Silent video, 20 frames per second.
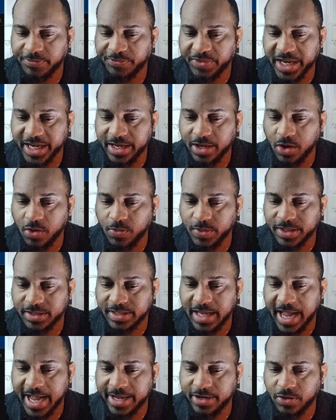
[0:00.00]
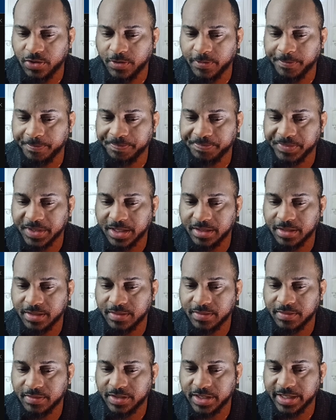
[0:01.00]
video was titled
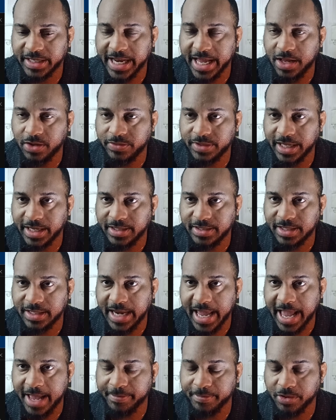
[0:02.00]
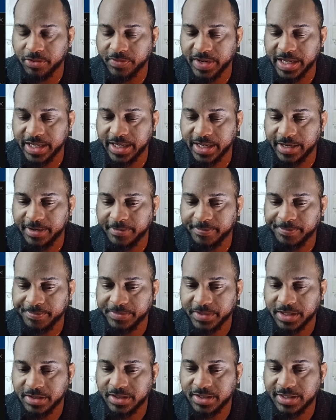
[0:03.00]
Danelle Dixon at Meridian,
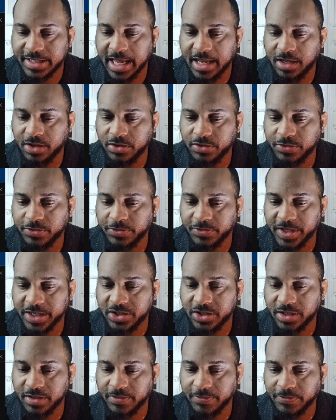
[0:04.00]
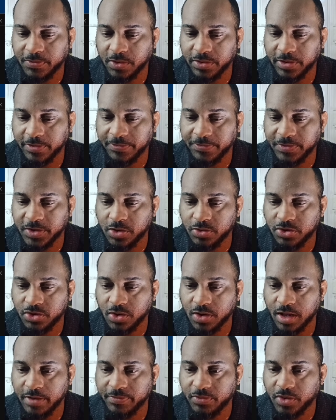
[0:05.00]
Stellar's Vision for the
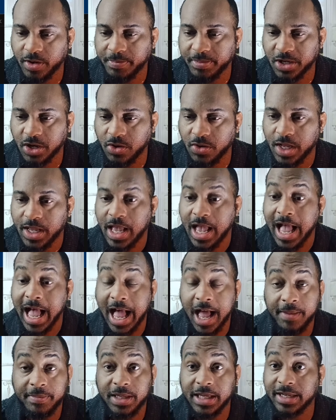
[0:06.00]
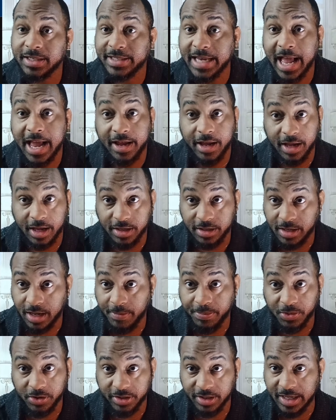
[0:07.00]
Future of Crypto. I'm going to tie a
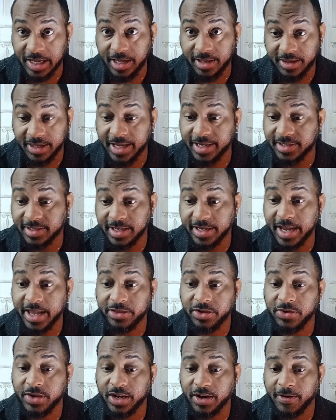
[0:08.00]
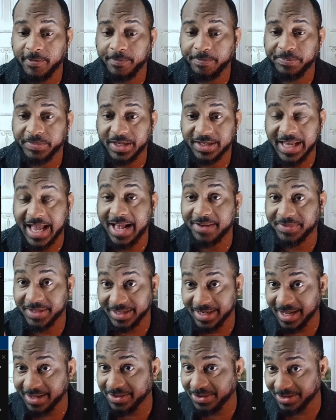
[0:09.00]
couple of things together here because I have
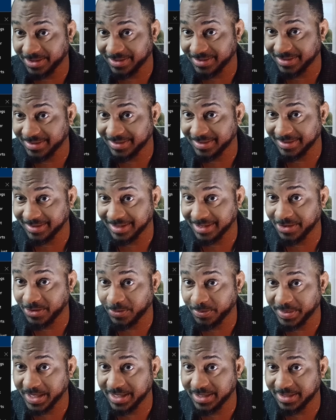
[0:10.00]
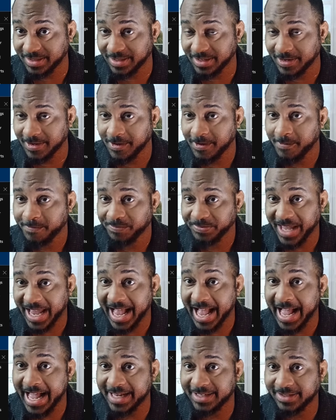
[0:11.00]
another little piece that
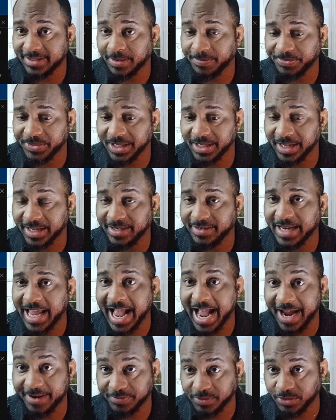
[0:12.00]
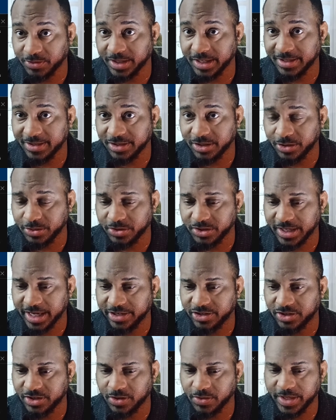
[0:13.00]
adds something in after this little
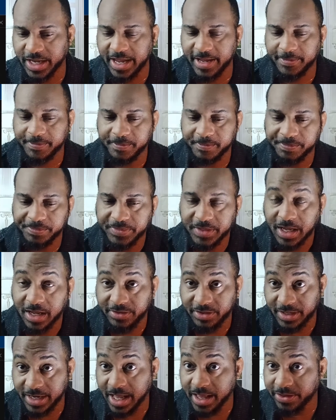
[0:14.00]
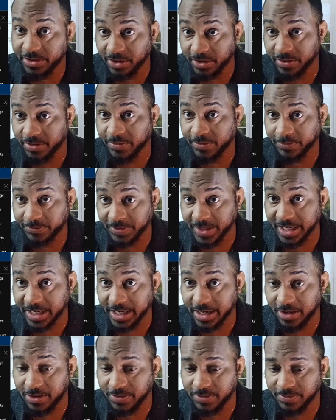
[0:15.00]
section, okay? Another
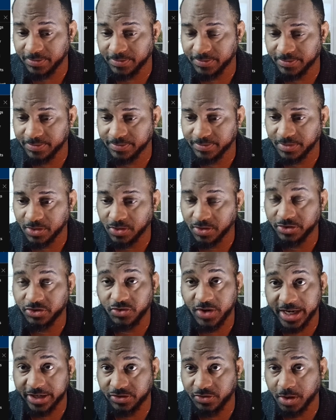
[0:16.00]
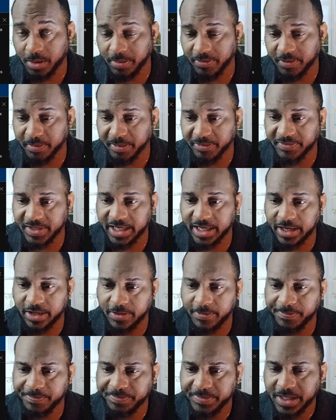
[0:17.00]
video or transcript from a
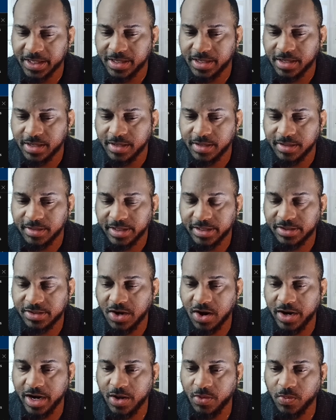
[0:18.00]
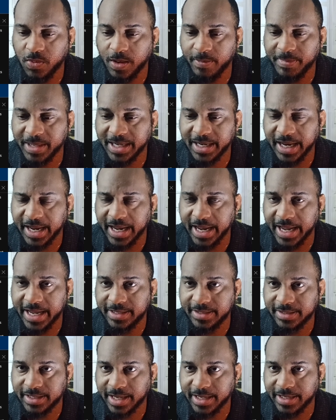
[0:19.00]
video. Let's start at
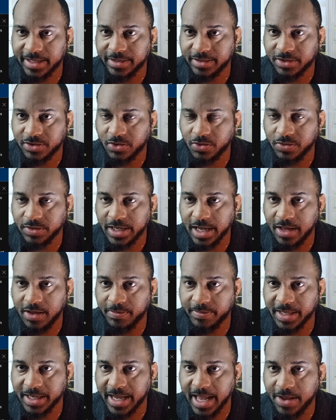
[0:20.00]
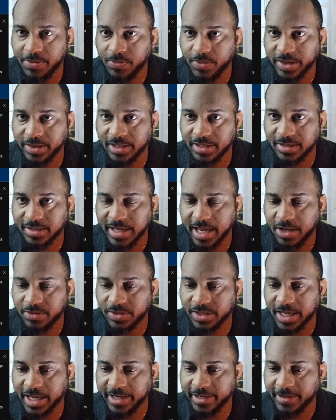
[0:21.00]
1:08. You tell me what this
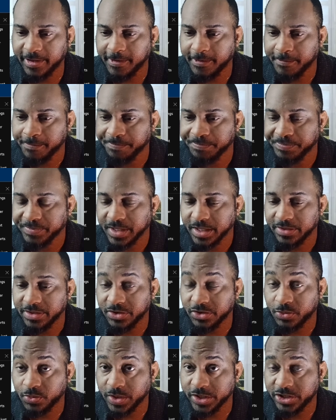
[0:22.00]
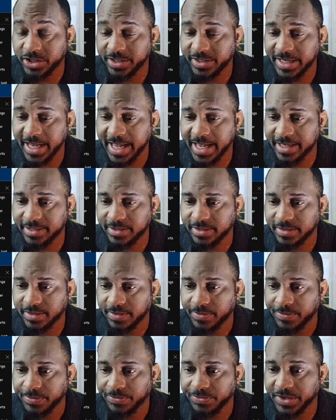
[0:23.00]
sounds like. This is what she says.
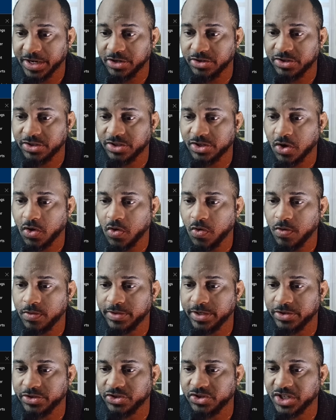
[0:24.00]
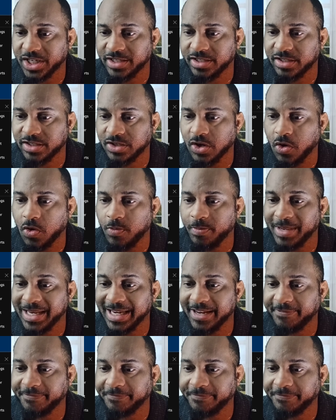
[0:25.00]
There's just so many